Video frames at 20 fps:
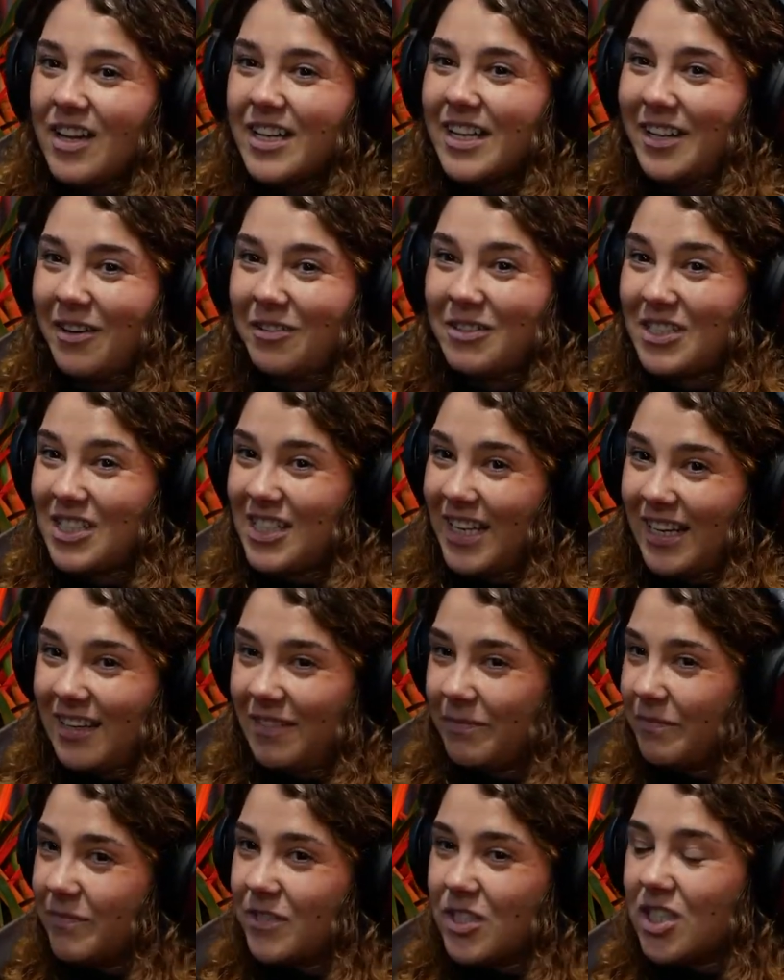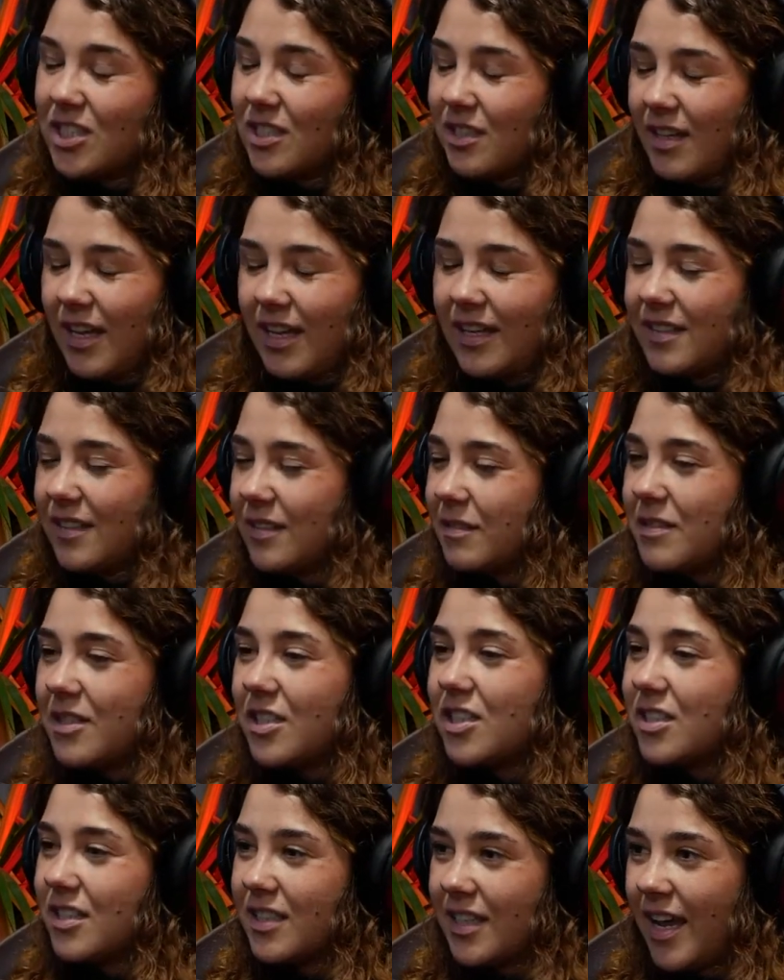you know, just like
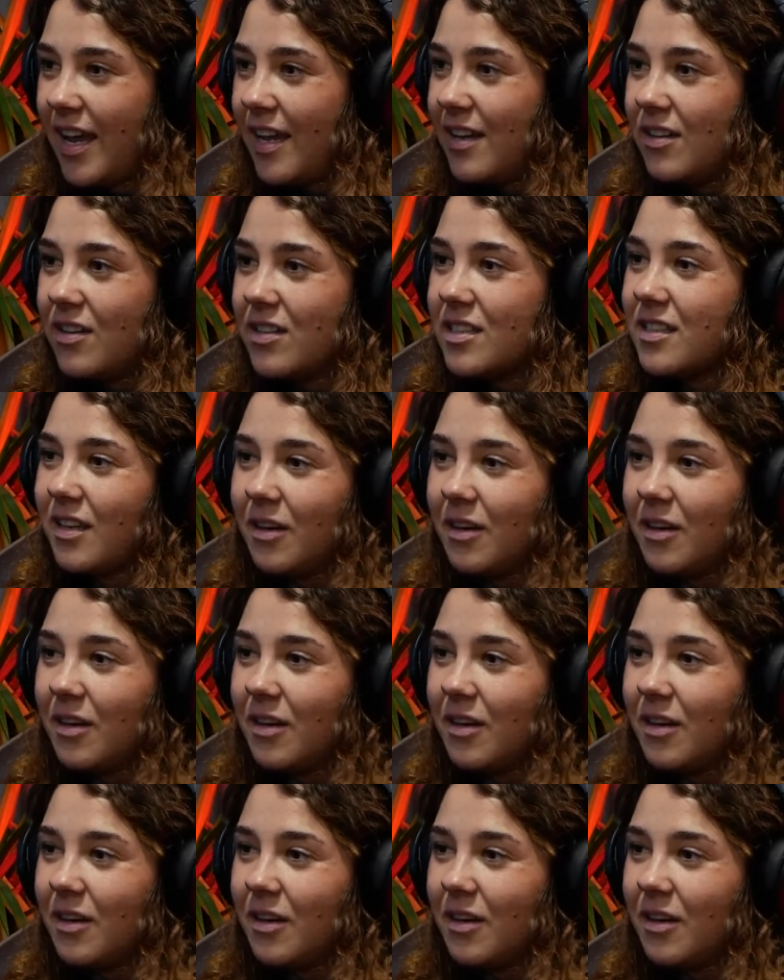scared us.